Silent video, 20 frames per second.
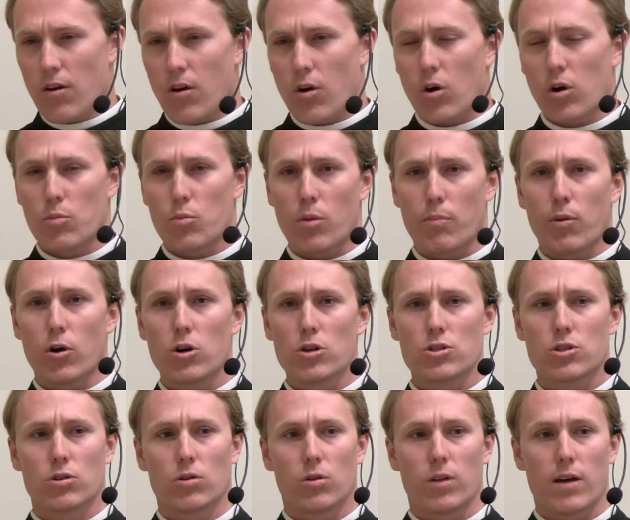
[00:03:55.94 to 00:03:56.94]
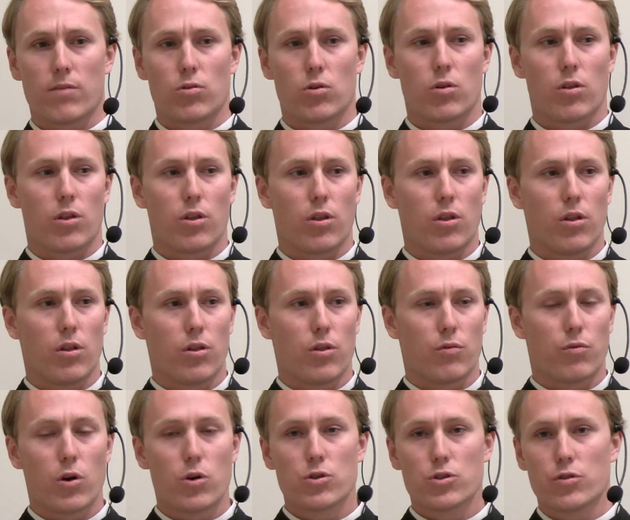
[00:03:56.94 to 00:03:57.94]
On a more personal level, the
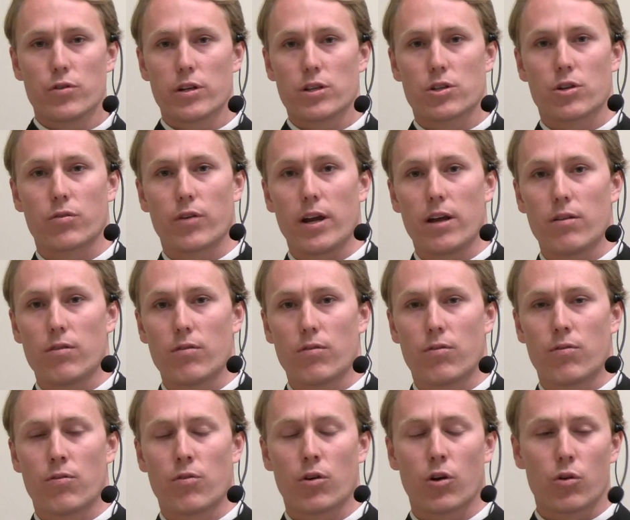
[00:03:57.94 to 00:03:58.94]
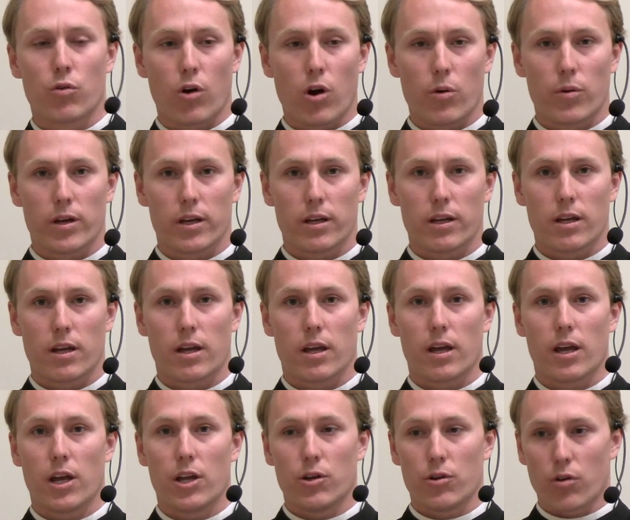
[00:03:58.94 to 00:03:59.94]
Rosary is great for growing
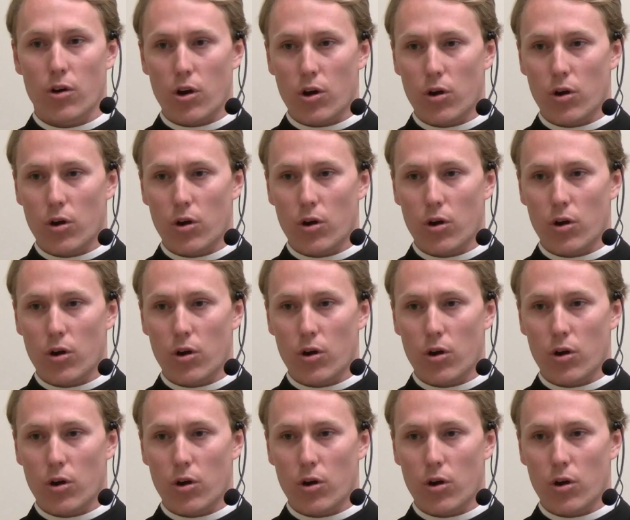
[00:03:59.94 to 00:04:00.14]
in your